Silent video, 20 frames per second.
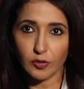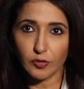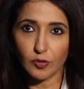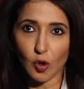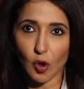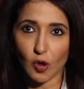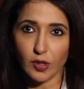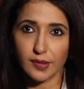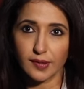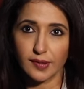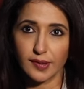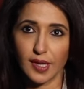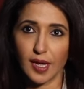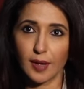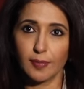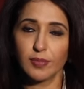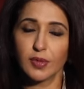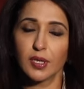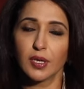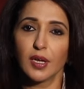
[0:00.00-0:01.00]
of
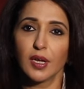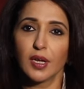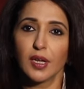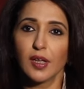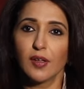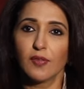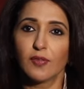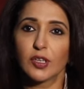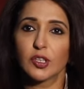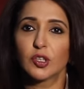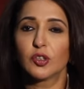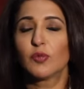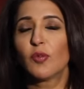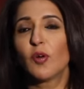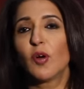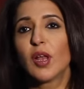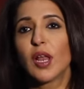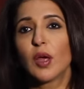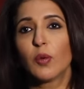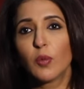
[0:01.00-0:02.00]
concept. First of
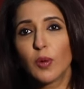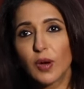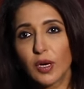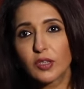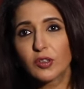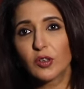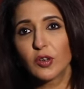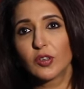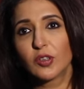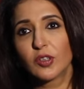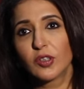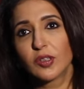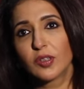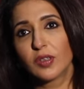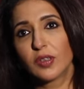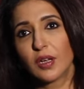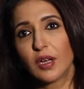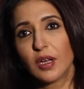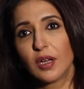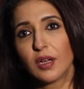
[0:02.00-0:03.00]
all, I worked on
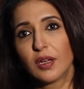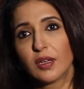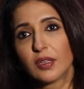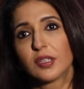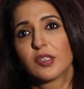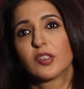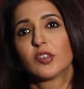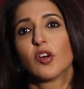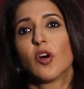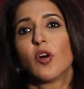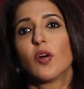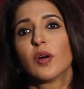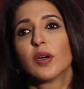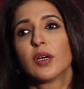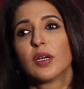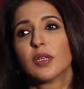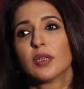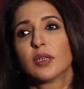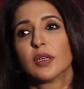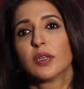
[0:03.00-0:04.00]
the uh,
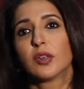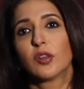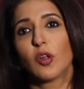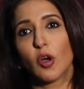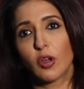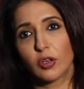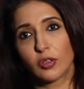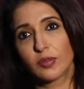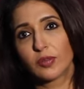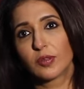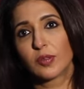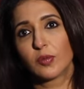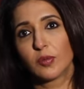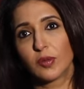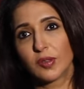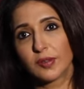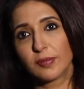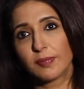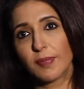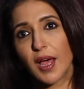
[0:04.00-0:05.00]
song, the thought
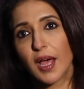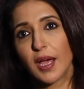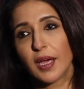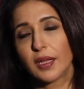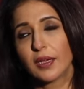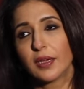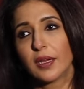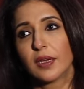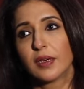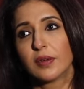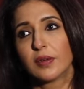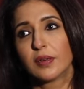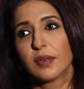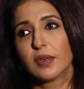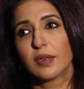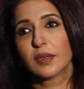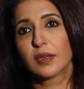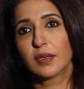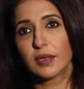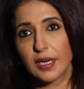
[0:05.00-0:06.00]
was mine and
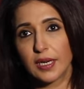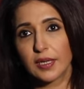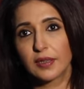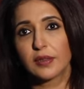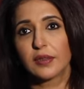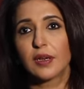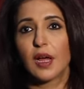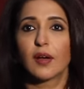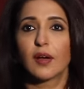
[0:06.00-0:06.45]
uh, created